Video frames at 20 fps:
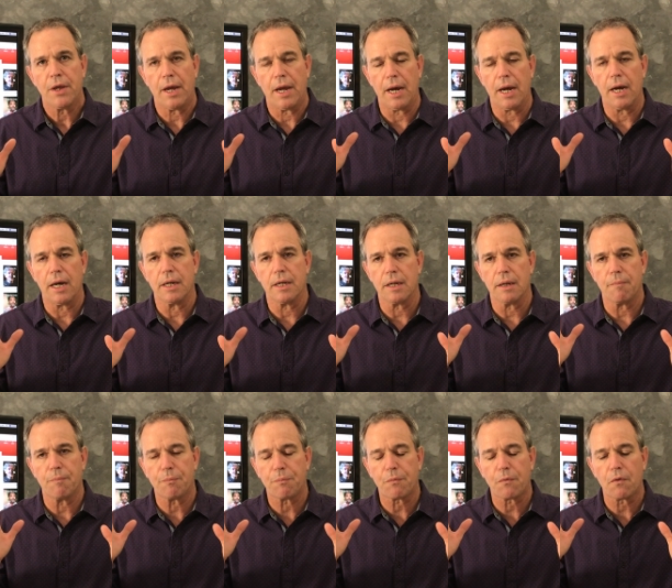And
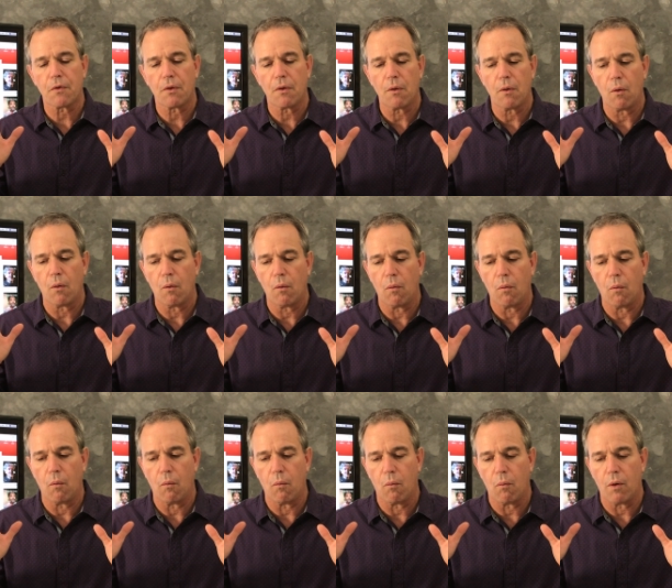
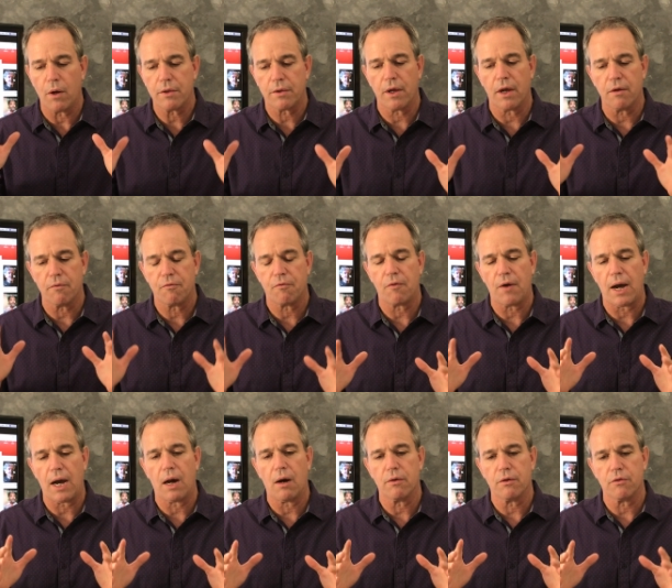what they
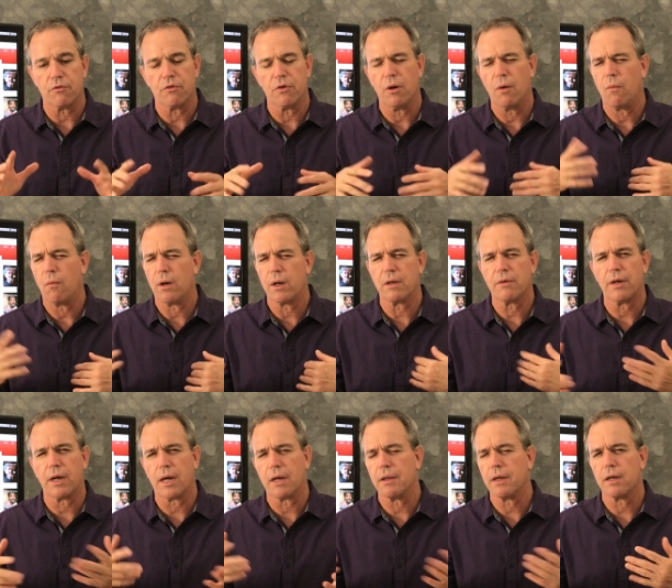found is you don't want to
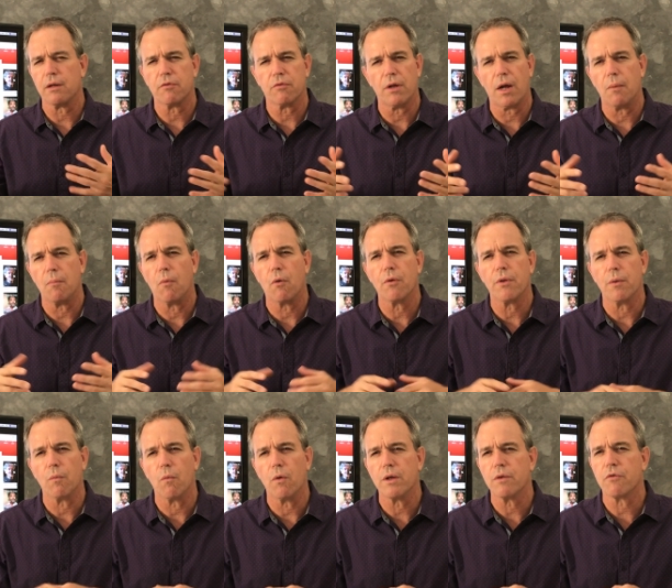take, I think it's not more
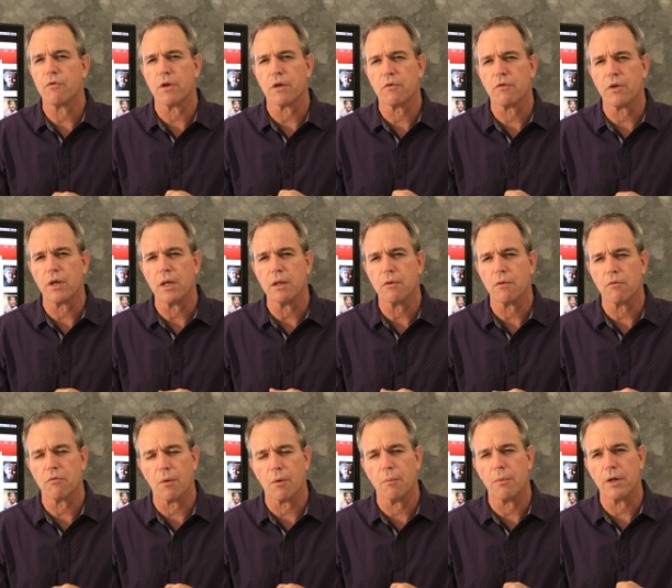than 1/16 of
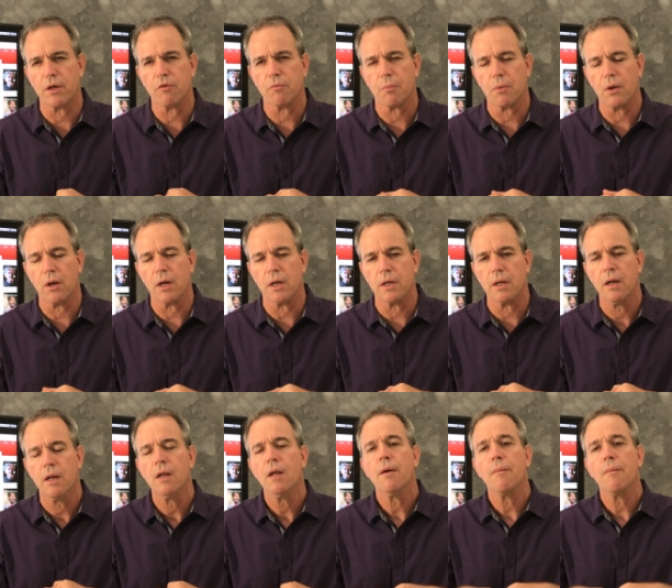somebody's blood,